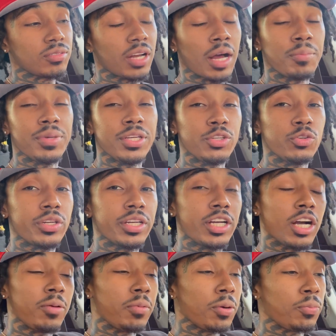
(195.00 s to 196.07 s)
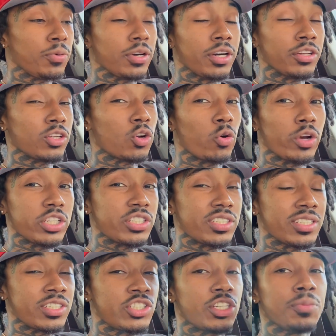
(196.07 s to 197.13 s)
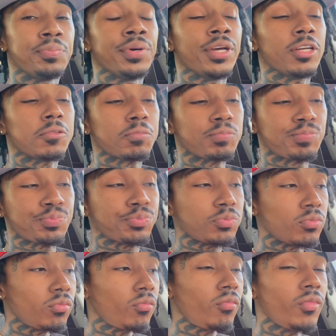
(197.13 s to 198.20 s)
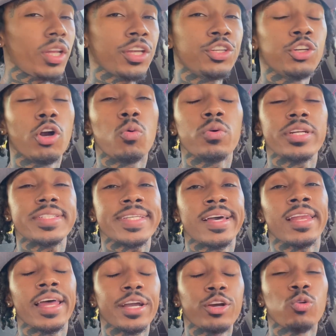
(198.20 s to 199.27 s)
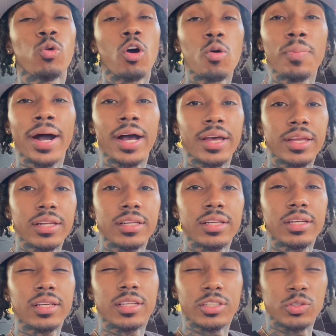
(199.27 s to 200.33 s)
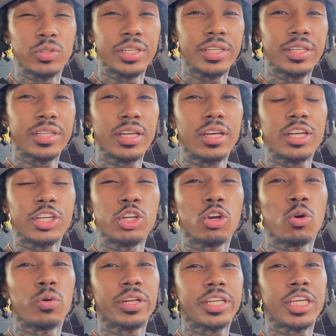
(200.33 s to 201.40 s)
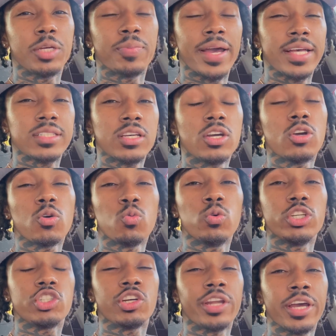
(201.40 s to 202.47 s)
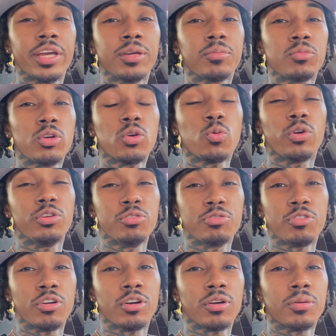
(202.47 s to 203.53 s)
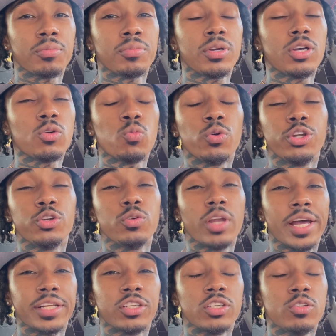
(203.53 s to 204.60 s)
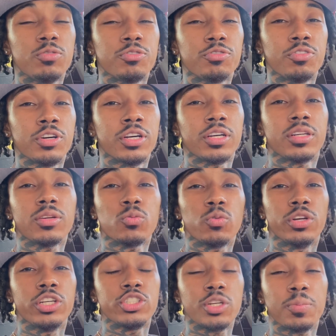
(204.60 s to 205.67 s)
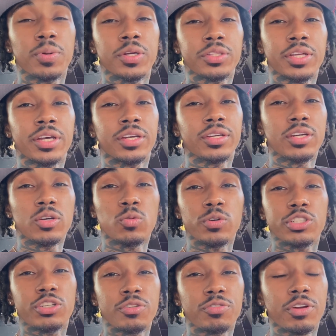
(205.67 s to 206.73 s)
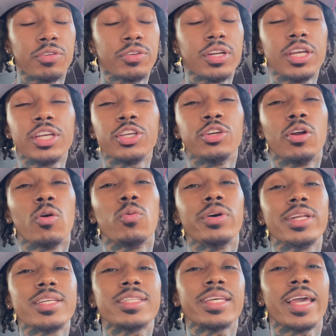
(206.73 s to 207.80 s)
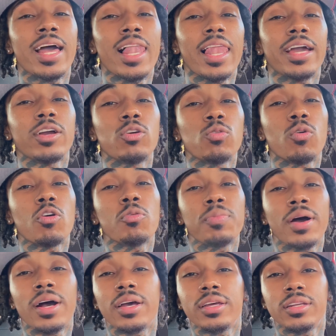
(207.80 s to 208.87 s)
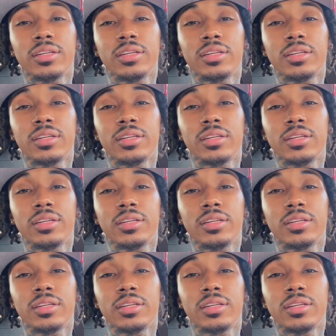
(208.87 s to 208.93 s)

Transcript: I mean, you can come up with other questions and shit, but you don't want to sound like a robot. You did? You don't want to keep asking, what's your name? Where you from? What do you like to do for fun? When is your birthday? What's your favorite? You don't want to sound like a robot.